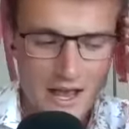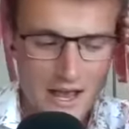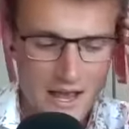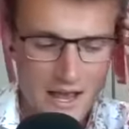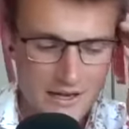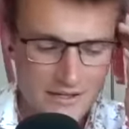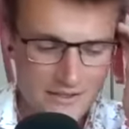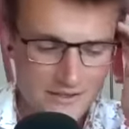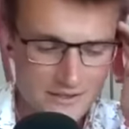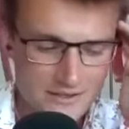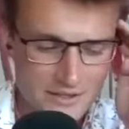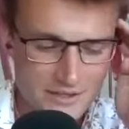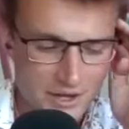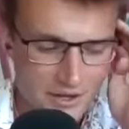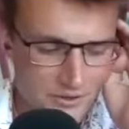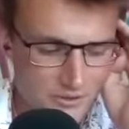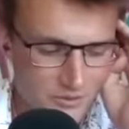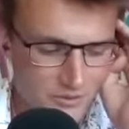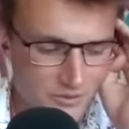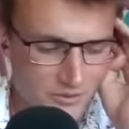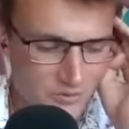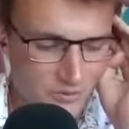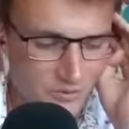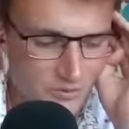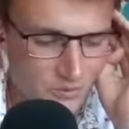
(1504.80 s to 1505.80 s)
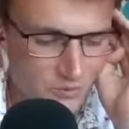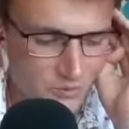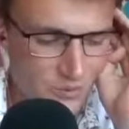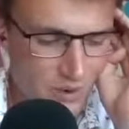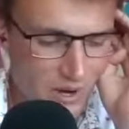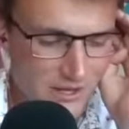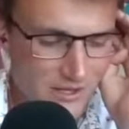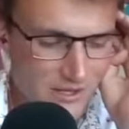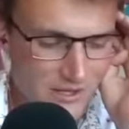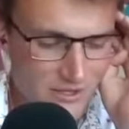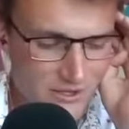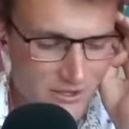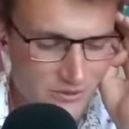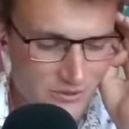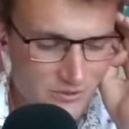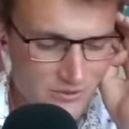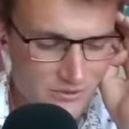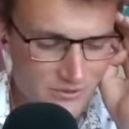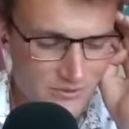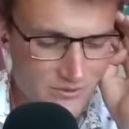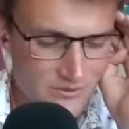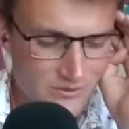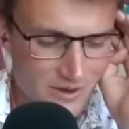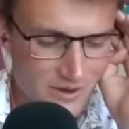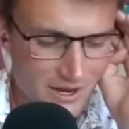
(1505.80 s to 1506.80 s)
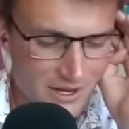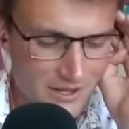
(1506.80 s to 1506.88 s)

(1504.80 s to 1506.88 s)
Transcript: And so when you